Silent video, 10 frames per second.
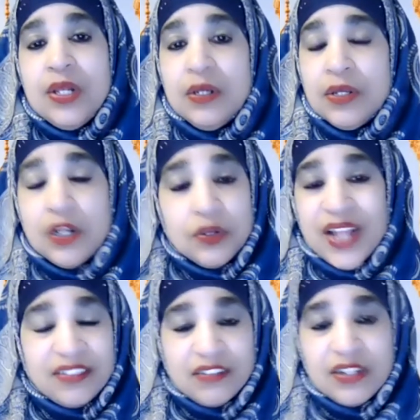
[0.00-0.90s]
You know,
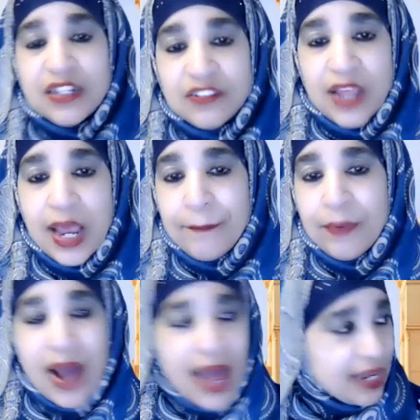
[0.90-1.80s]
that's an
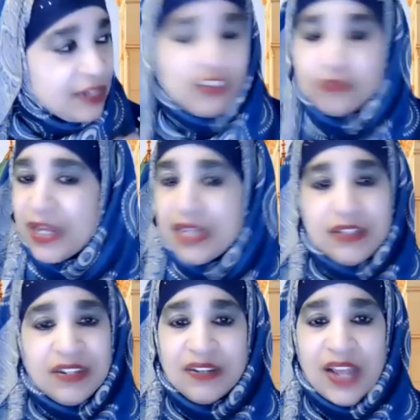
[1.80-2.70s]
example. I can spend
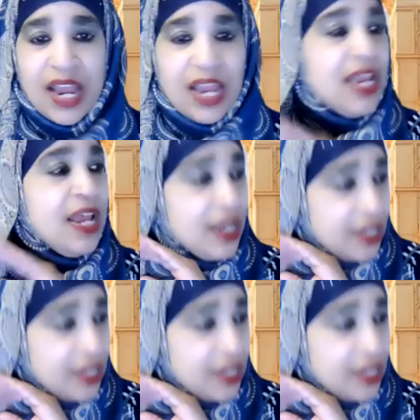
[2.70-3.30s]
today